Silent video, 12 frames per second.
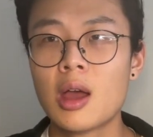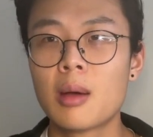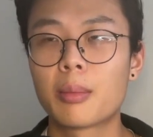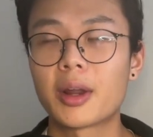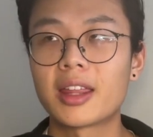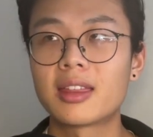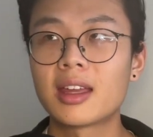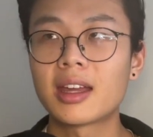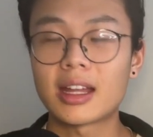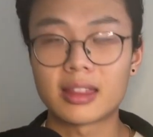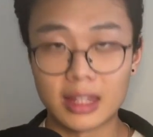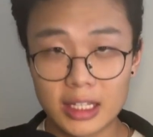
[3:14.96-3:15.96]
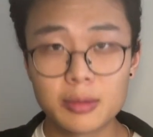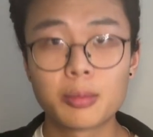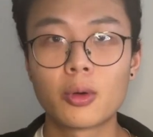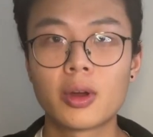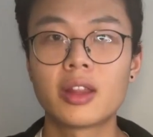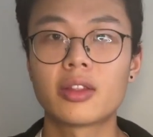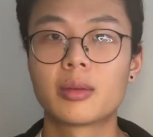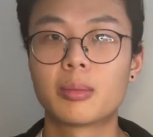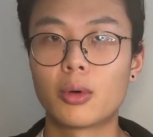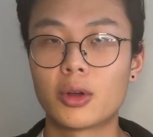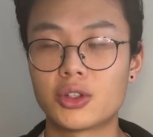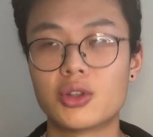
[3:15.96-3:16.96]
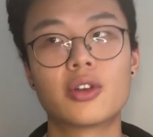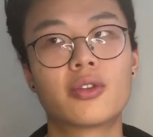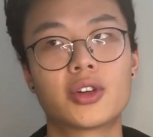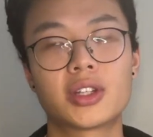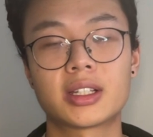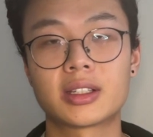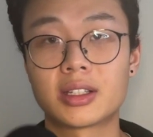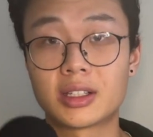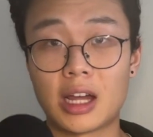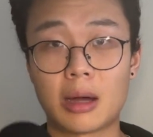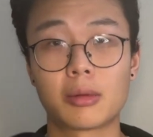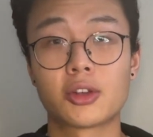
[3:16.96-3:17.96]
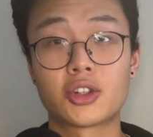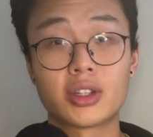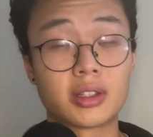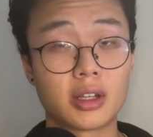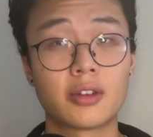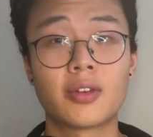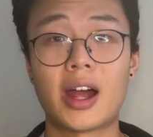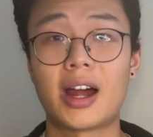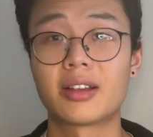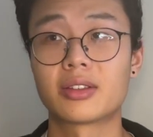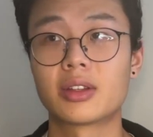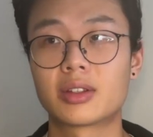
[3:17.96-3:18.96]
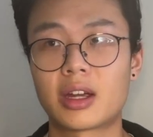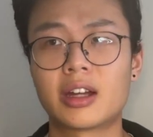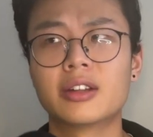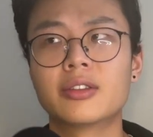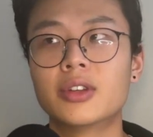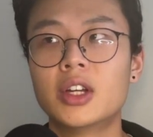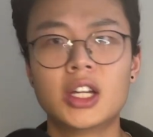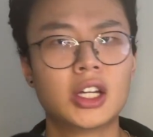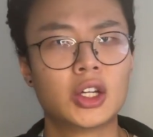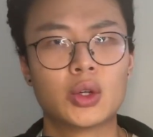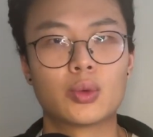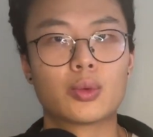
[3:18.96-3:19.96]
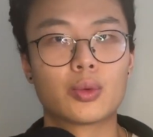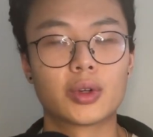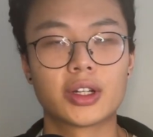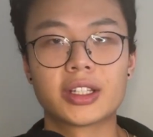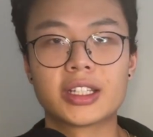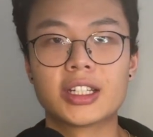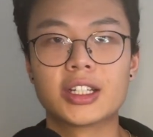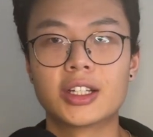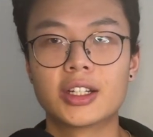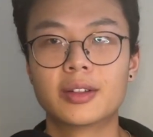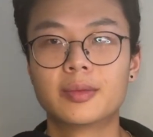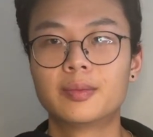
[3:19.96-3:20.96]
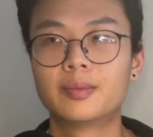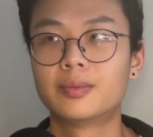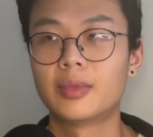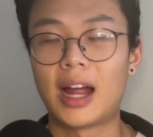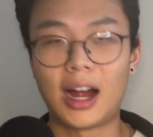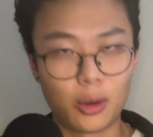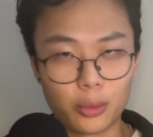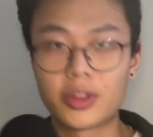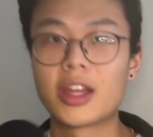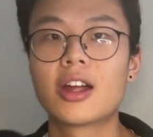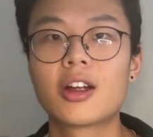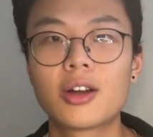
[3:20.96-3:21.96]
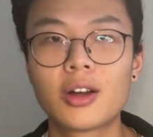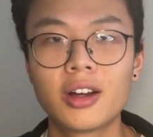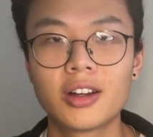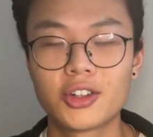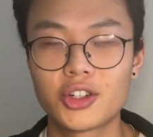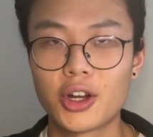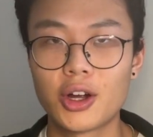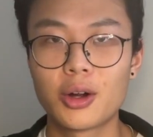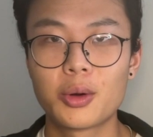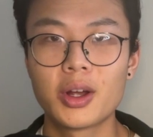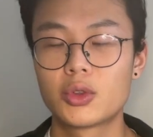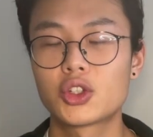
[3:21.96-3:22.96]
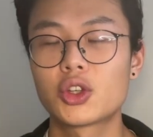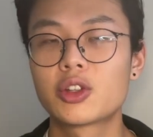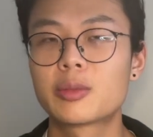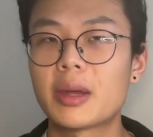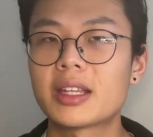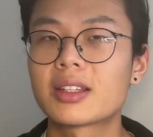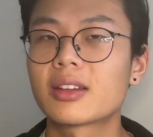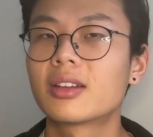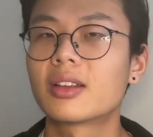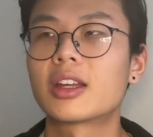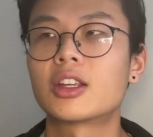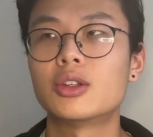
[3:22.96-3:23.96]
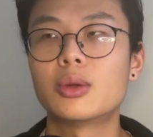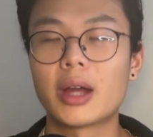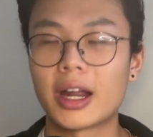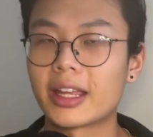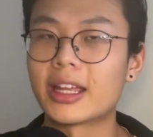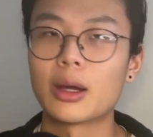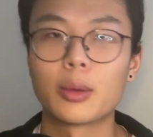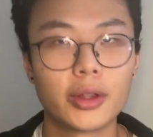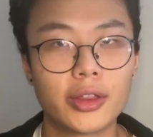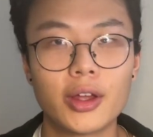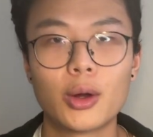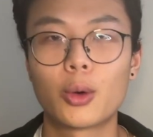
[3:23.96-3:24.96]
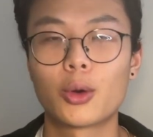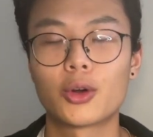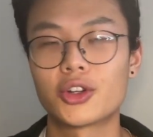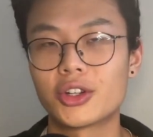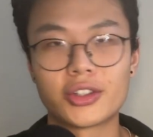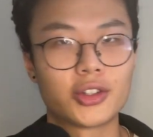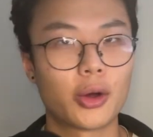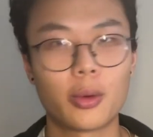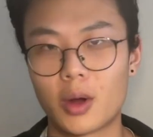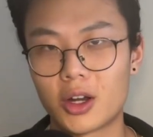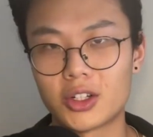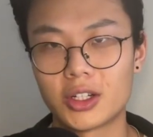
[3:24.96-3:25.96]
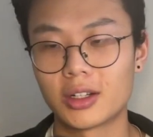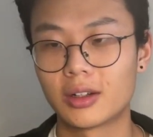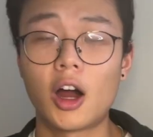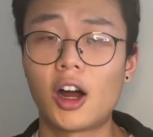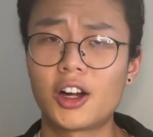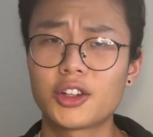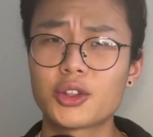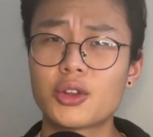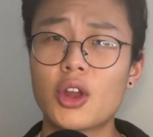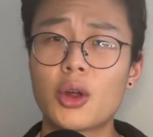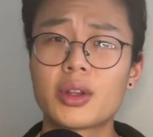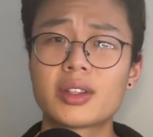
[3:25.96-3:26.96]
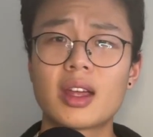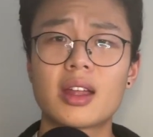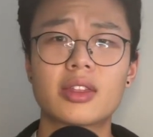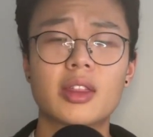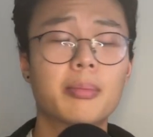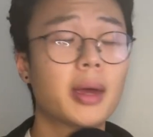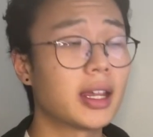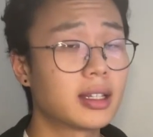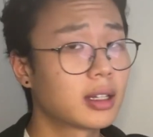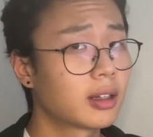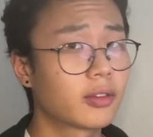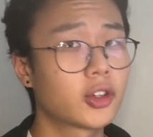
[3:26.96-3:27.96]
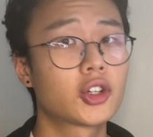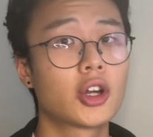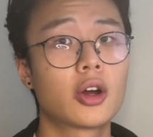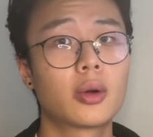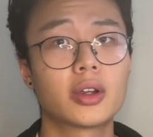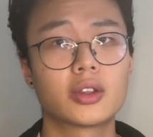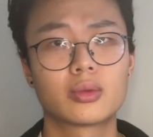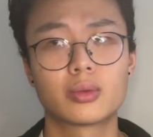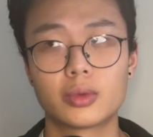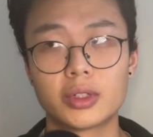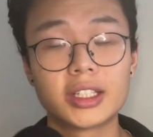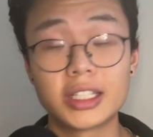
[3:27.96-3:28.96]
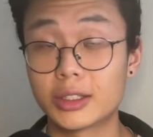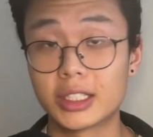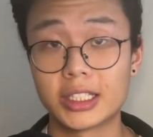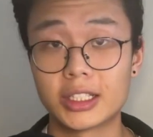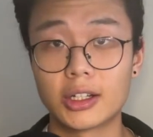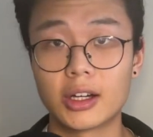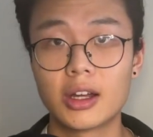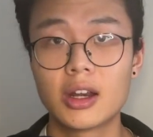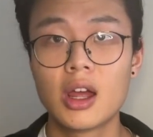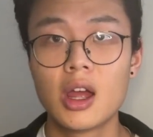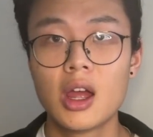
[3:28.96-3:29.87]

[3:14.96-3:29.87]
but I think at this point, The Boys universe has established itself as this kind of really out there show. So it's basically like you gotta get with it or just don't watch it. I also noticed that the pacing of the show is really good.